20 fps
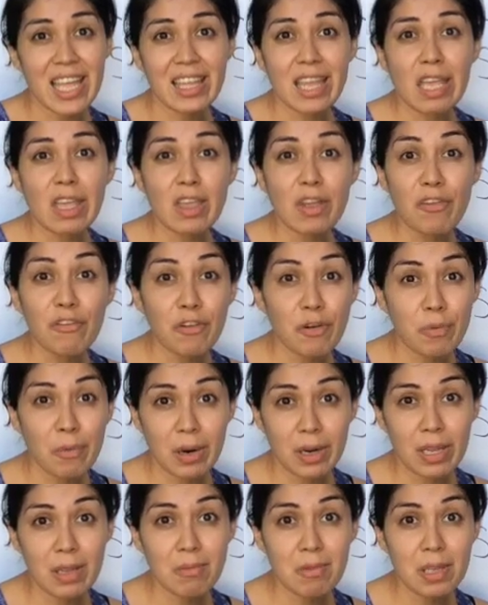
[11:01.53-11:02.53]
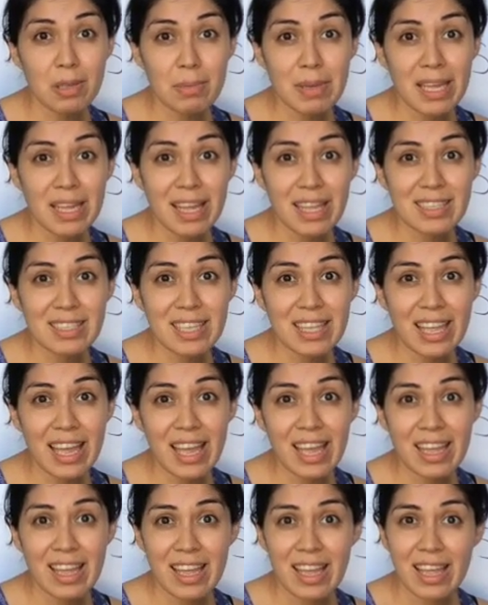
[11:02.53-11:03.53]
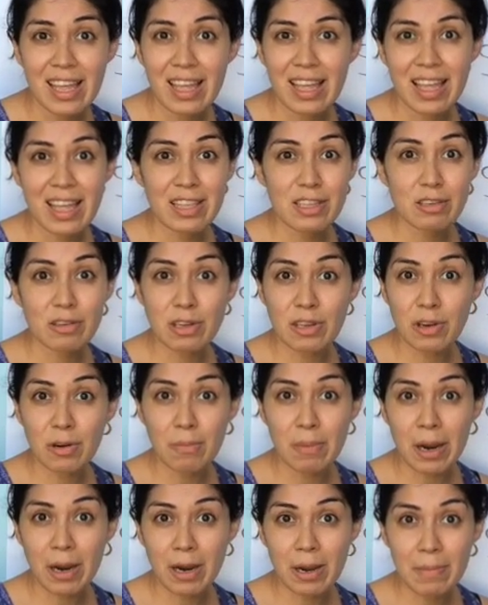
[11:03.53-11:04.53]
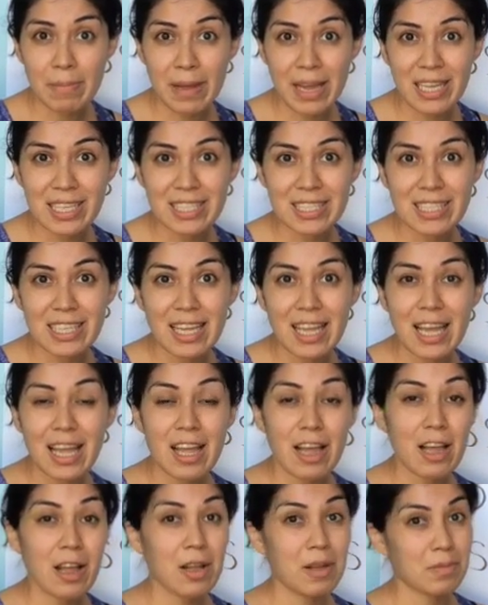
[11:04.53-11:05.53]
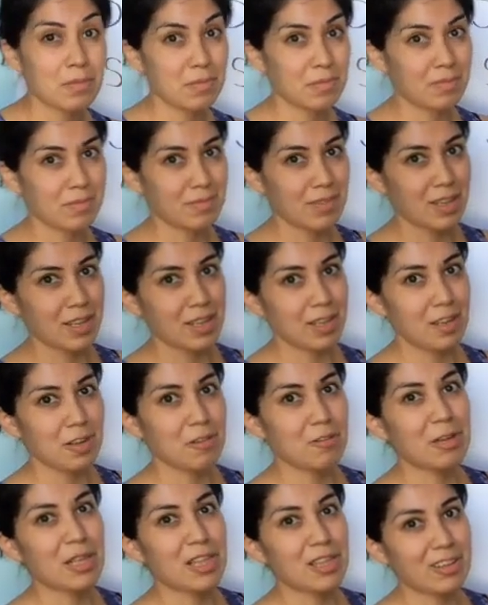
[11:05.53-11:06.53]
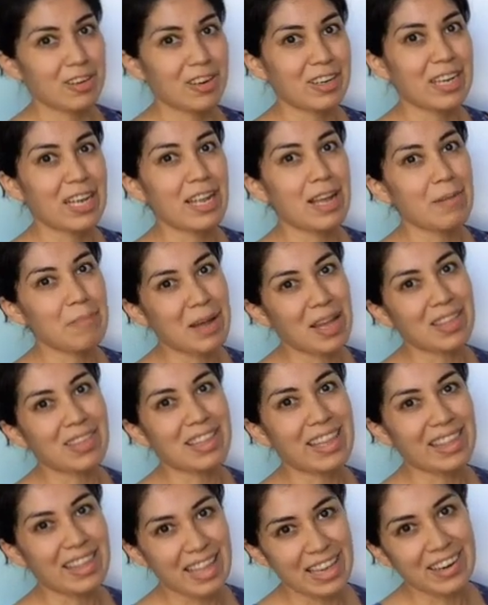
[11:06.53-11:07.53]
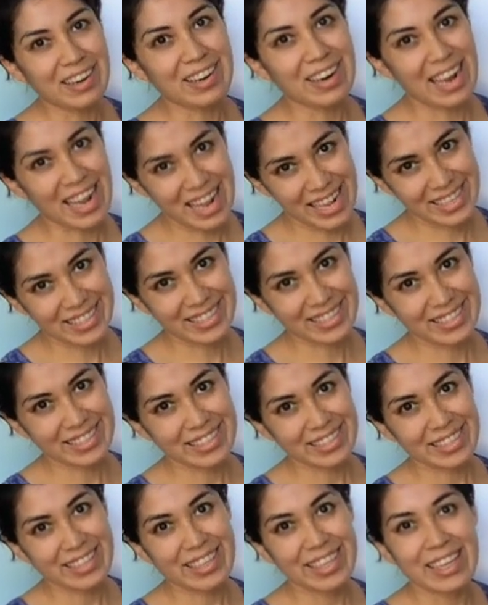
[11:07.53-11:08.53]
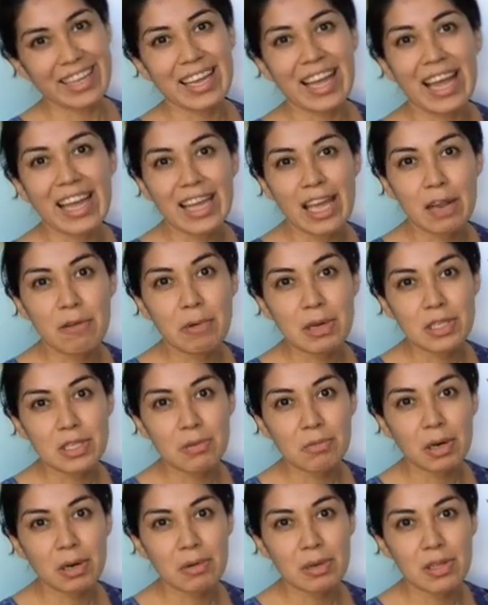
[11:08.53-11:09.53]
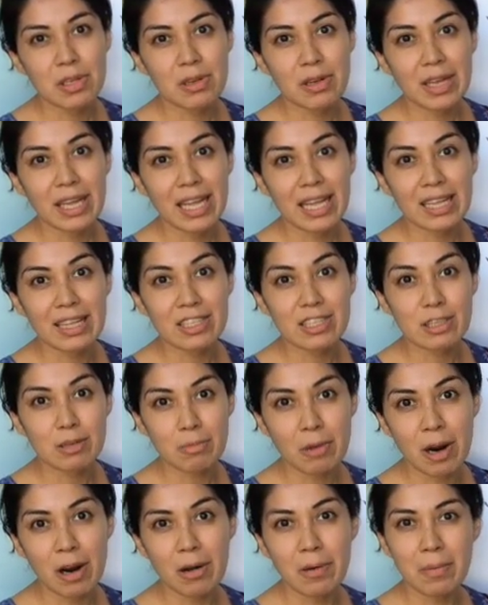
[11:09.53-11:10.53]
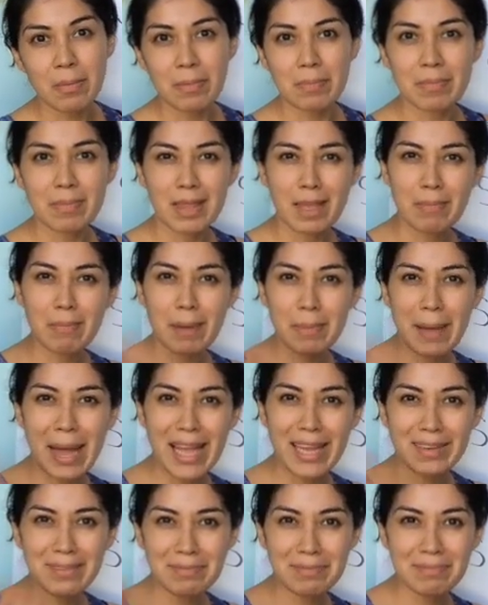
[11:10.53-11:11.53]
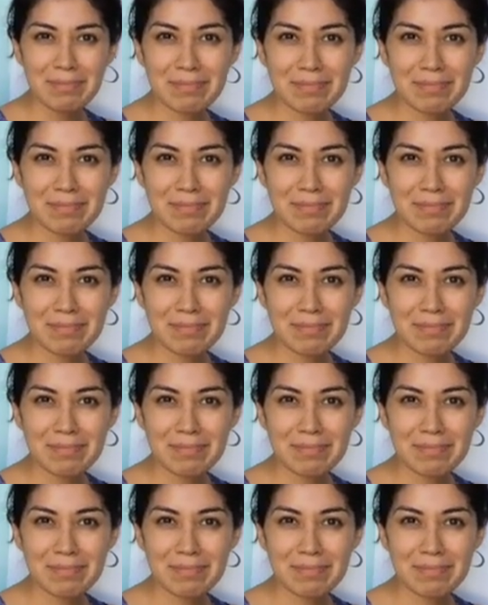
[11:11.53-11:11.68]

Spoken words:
Thank you for working with me again today and doing your very best with learning about the letter S. I can't wait to work with you again tomorrow. Bye-bye.